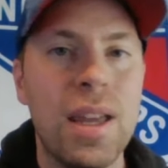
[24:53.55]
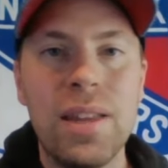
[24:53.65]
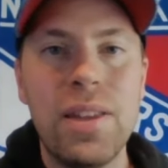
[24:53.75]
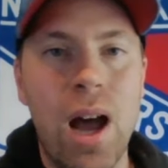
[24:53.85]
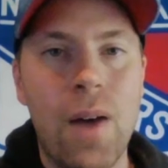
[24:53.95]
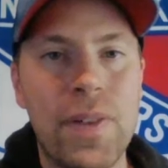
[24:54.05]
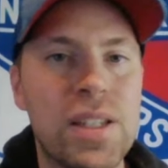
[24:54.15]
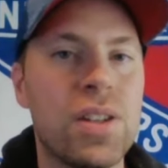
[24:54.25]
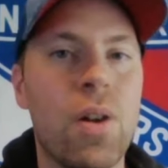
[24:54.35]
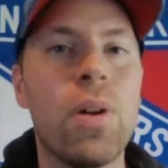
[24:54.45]
in the
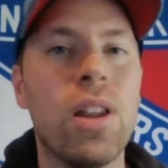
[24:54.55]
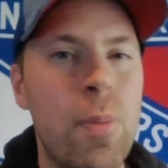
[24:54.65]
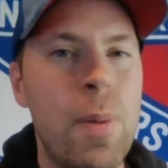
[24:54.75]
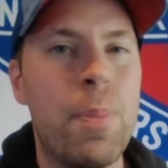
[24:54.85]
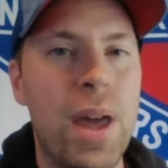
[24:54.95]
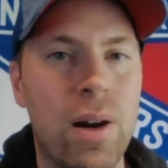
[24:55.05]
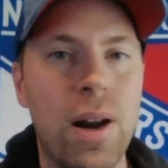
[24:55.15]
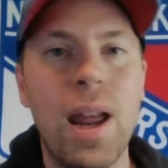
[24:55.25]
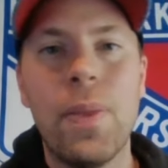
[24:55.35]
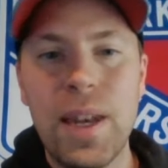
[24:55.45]
offensive zone a little bit better
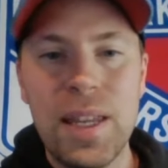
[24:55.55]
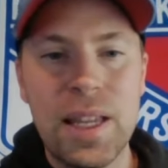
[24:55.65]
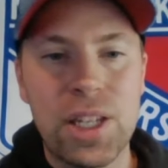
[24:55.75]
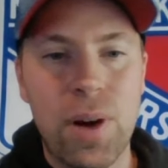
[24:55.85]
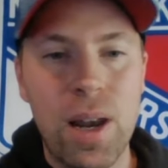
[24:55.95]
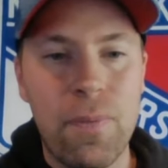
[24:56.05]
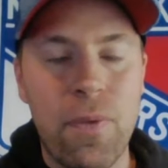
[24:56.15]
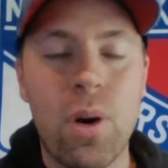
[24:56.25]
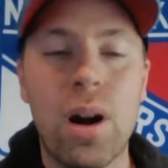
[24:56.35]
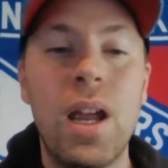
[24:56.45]
than he gets credit
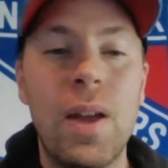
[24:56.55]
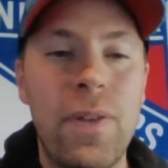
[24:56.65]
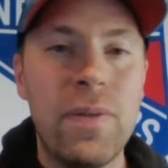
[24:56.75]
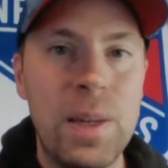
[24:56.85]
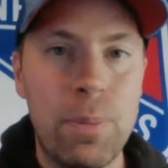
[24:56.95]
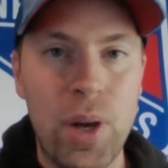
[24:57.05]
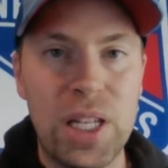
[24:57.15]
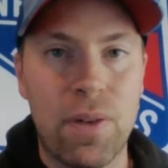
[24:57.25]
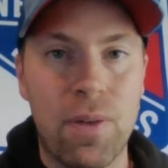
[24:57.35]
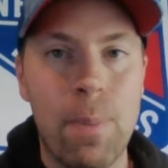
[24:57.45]
for. 15 points
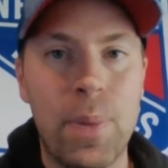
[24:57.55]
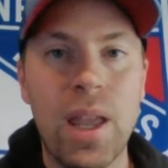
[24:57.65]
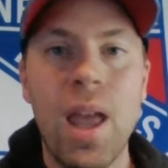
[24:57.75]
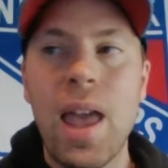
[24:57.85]
for Rempe.